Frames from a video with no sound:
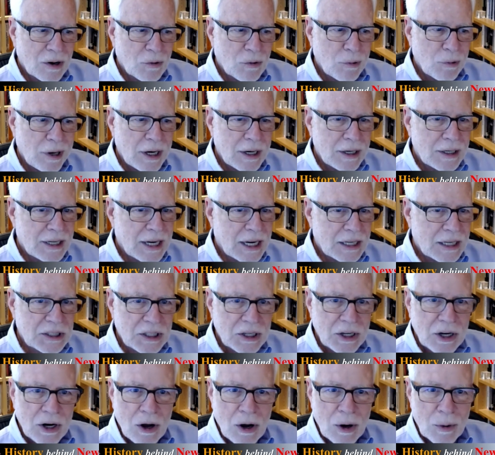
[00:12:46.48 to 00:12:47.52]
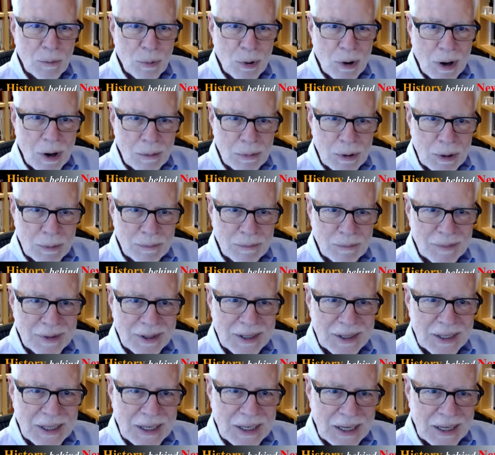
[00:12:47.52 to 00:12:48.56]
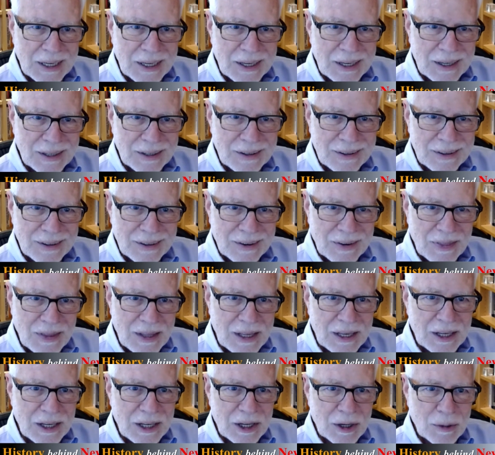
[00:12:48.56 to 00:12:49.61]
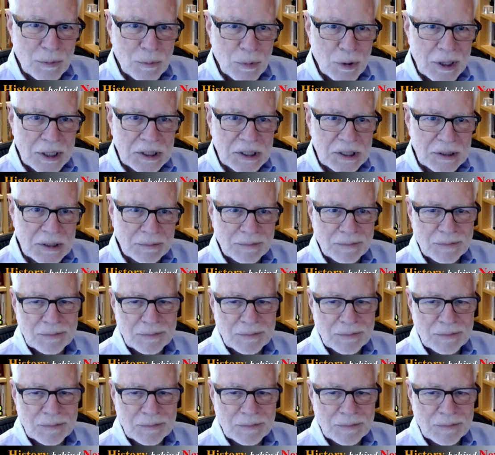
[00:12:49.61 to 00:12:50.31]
treated as a non-problem in the Indian press.